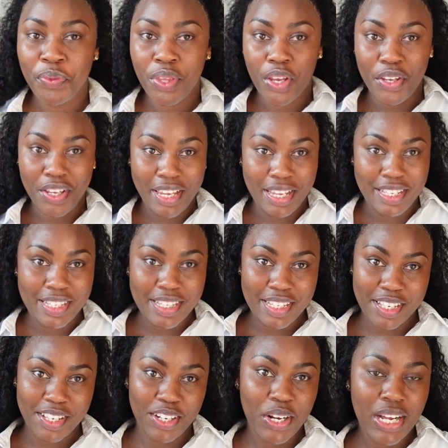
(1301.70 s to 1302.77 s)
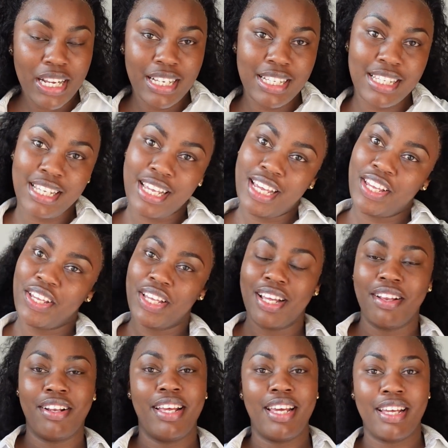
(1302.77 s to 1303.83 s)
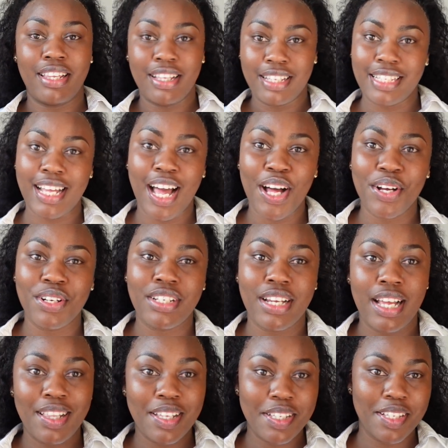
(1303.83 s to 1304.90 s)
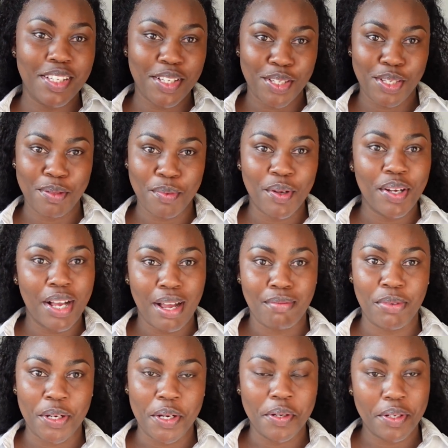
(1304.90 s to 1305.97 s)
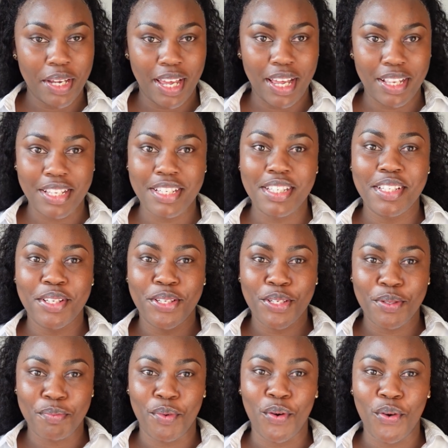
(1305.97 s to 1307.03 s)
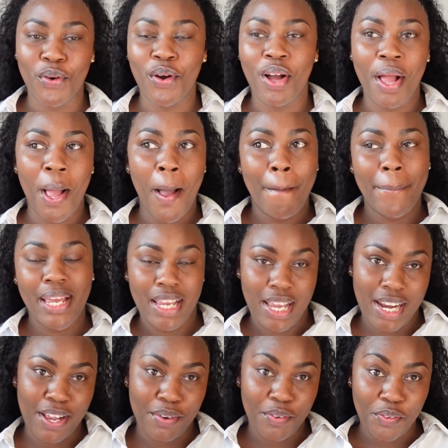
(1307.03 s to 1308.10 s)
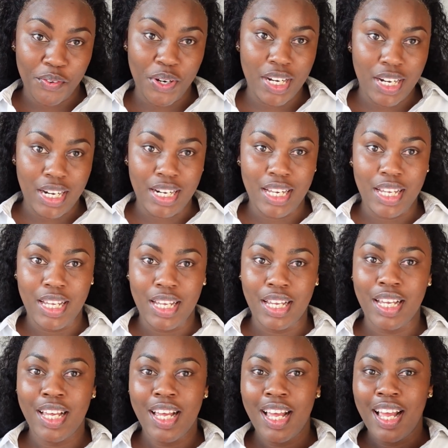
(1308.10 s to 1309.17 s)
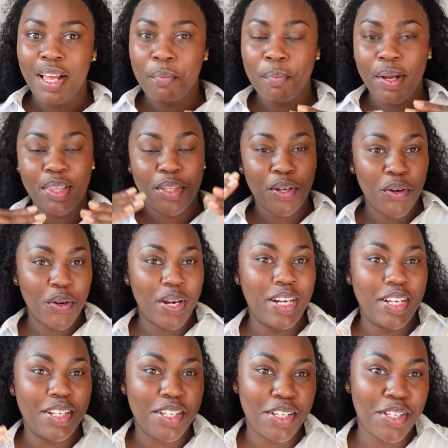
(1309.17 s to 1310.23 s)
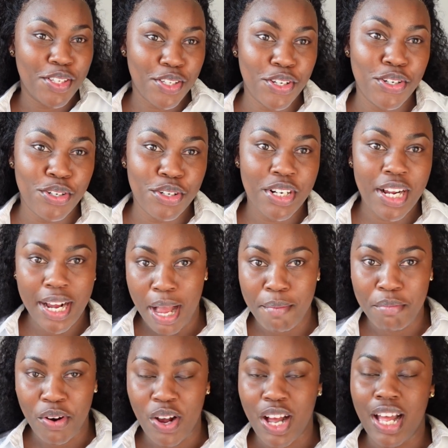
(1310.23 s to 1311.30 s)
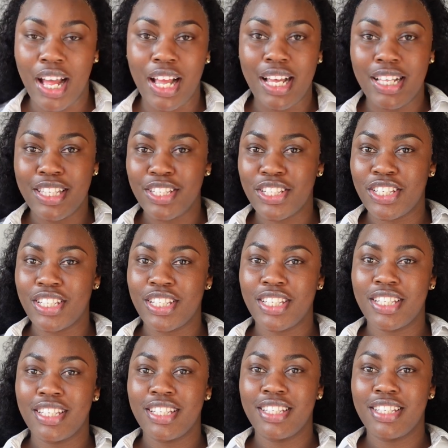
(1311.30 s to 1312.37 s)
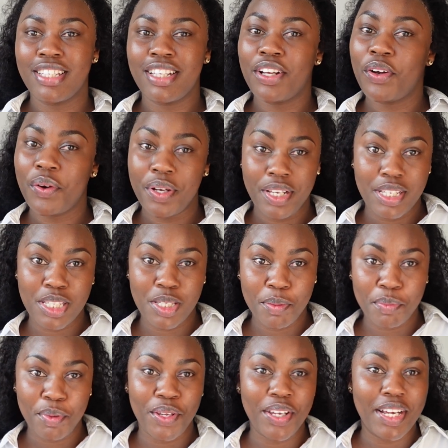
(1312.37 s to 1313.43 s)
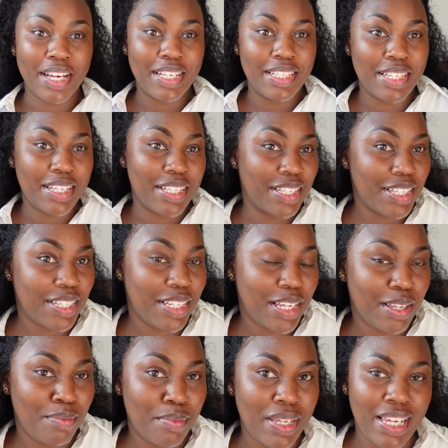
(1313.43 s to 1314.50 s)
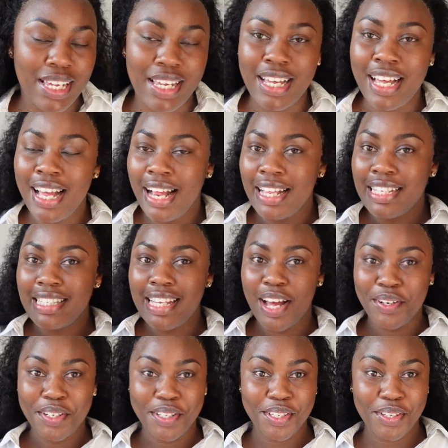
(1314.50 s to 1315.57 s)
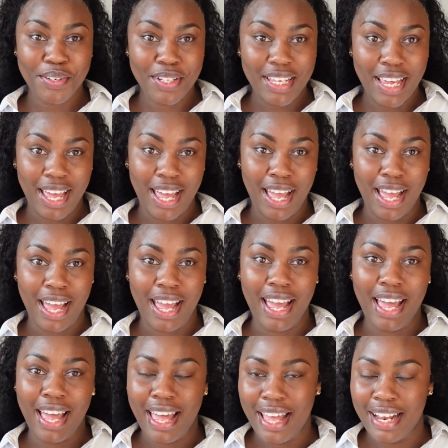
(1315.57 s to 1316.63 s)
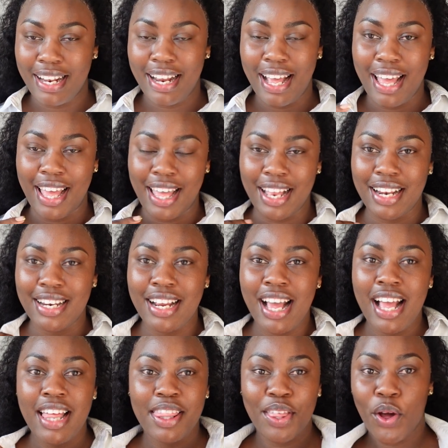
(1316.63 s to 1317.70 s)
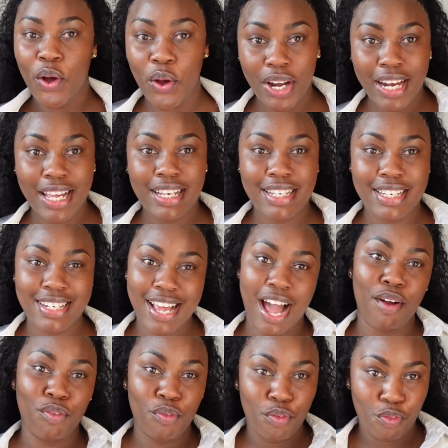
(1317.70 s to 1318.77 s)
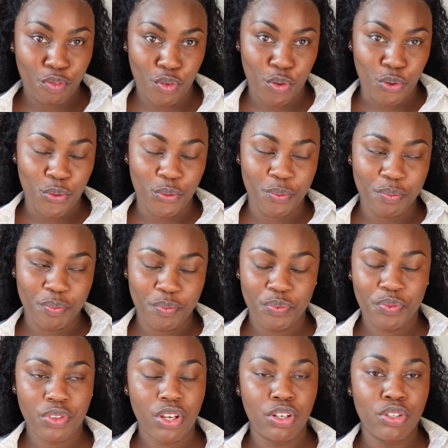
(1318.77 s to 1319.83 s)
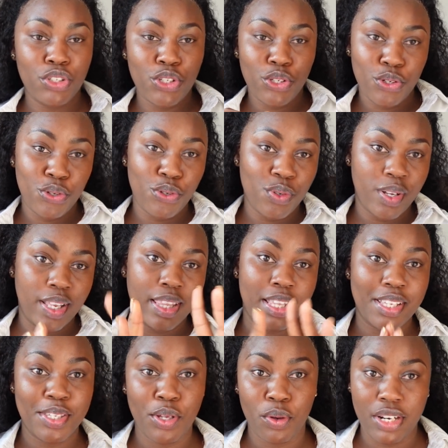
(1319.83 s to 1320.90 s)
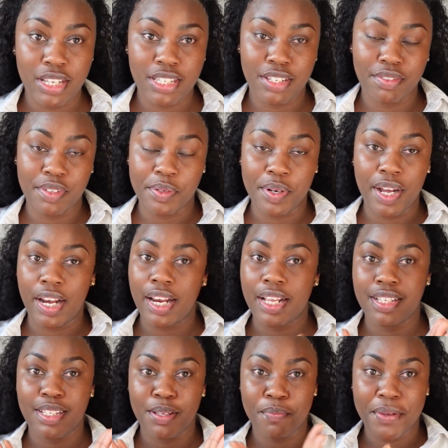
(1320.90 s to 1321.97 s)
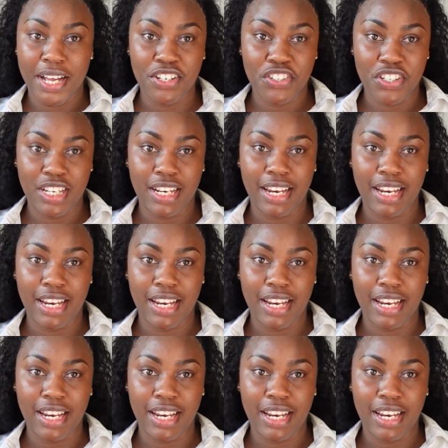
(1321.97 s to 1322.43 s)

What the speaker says: You can see the quality, you can hear the sound, and this is a small camera, okay? This is a small, beginner friendly, but the quality is good camera. It's crisp, you guys can see me, sound is okay, and the only downfall to the Sony ZV-1 is the battery